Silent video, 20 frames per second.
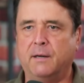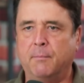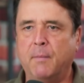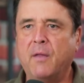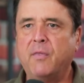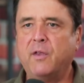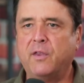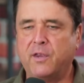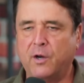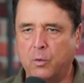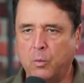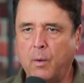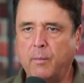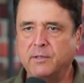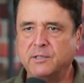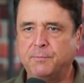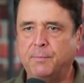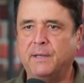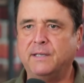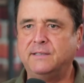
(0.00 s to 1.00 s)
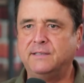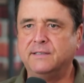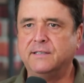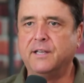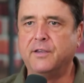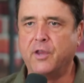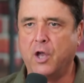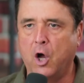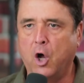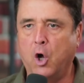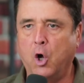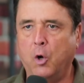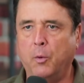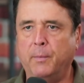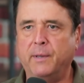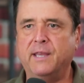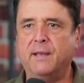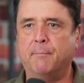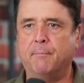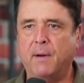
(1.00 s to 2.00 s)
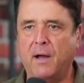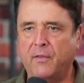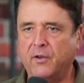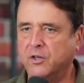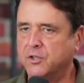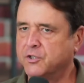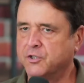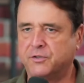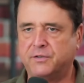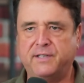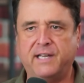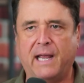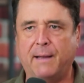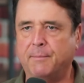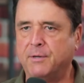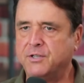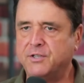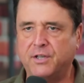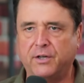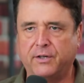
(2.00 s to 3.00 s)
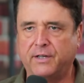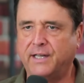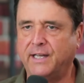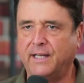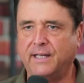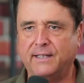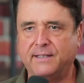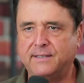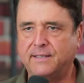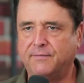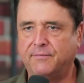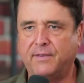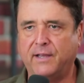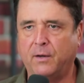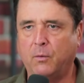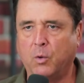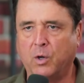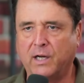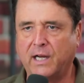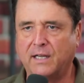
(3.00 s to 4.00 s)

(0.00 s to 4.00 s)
um, mother, that a woman's place is in the right, home that and the mothers place is in damage the home. their kids exactly. if they work